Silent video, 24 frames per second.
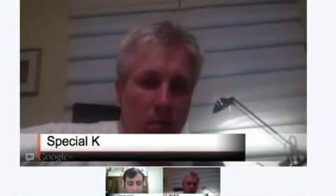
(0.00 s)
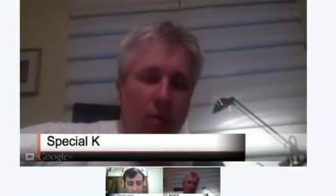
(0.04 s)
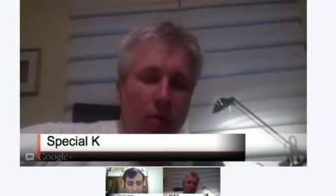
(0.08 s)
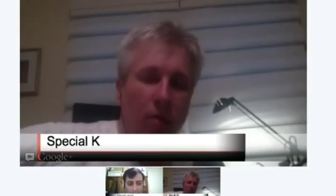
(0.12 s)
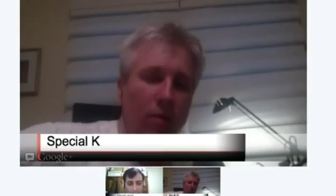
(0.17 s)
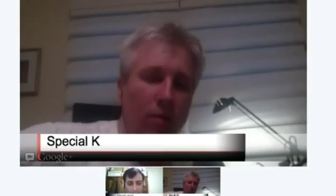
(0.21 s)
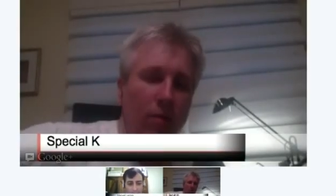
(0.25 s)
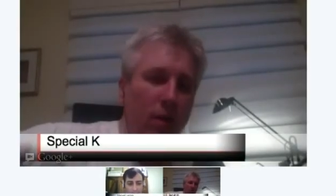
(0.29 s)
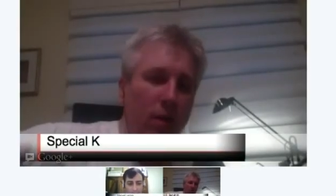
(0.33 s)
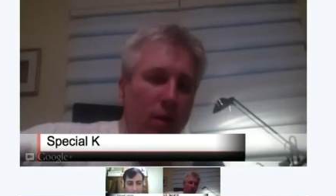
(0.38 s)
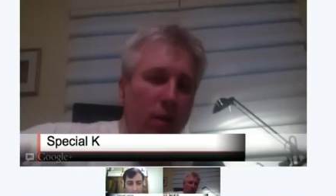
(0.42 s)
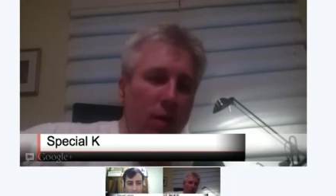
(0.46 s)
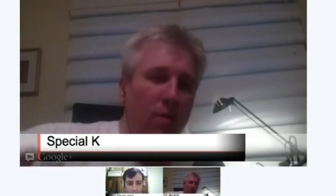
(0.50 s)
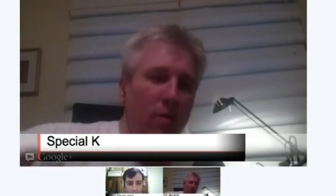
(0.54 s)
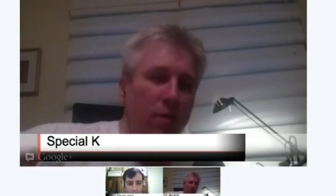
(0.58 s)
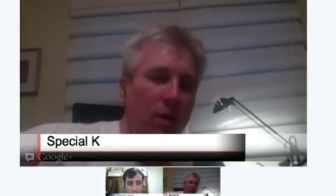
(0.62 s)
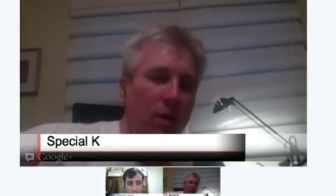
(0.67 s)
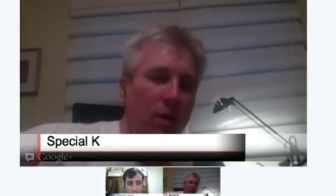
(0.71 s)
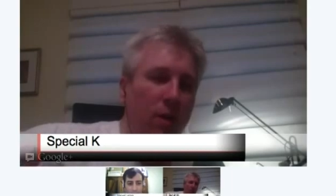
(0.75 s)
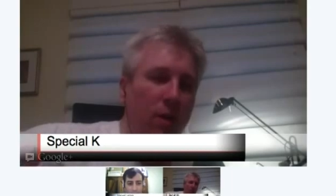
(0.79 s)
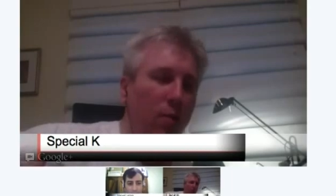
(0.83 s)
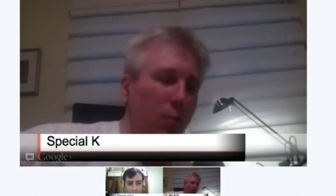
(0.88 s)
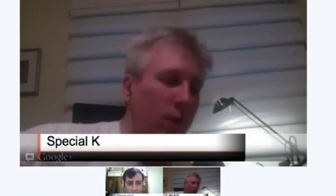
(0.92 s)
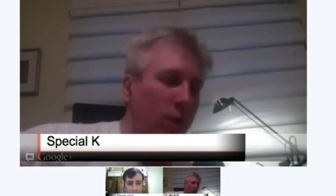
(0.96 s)
they
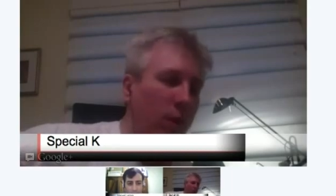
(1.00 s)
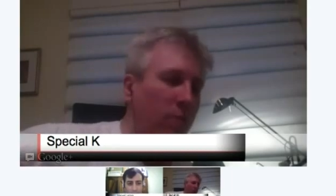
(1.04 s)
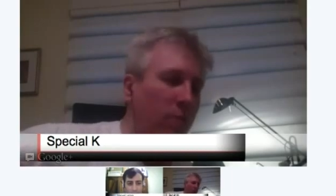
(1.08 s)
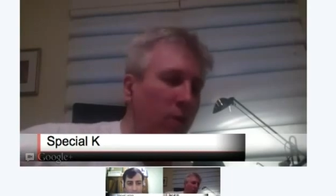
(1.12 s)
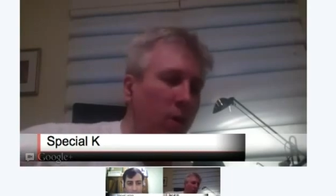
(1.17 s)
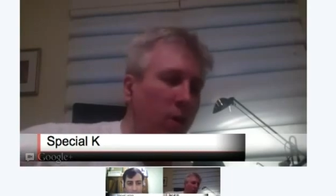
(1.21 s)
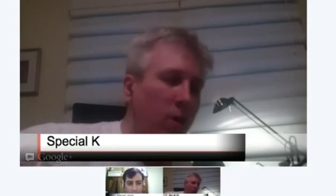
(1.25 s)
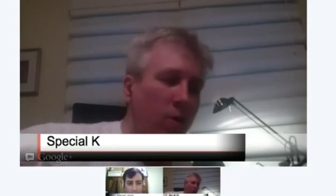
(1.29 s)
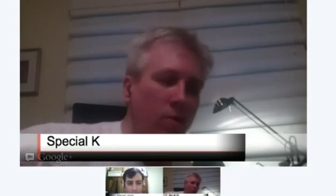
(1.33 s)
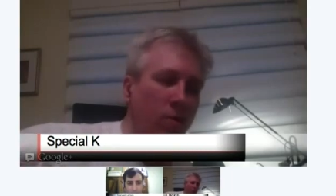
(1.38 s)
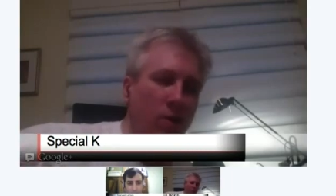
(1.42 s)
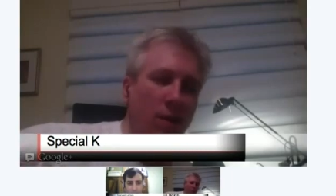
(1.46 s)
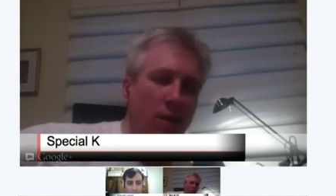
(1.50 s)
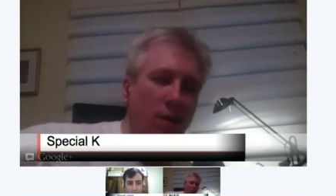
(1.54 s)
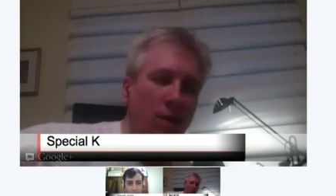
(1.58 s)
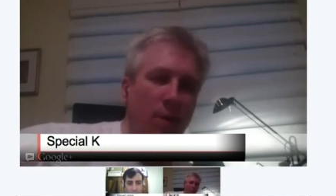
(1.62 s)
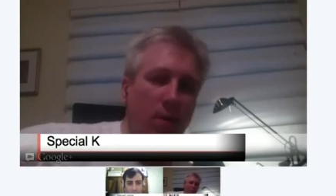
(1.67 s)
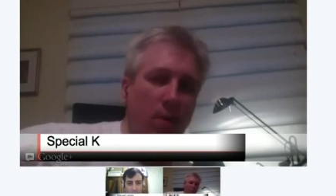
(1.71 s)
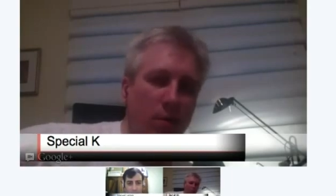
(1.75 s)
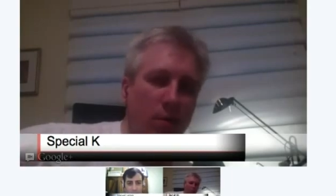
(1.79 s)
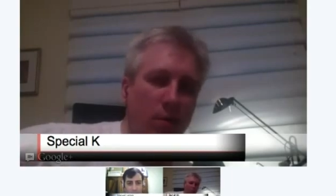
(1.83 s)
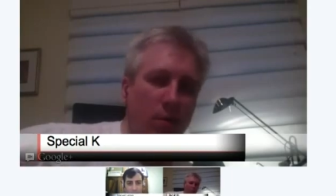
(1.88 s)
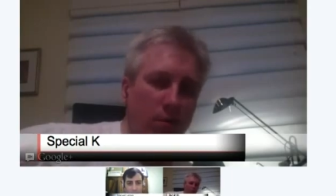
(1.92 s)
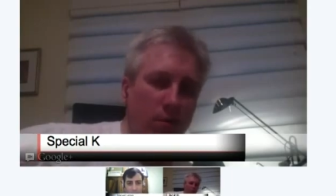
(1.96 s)
had a race car demo.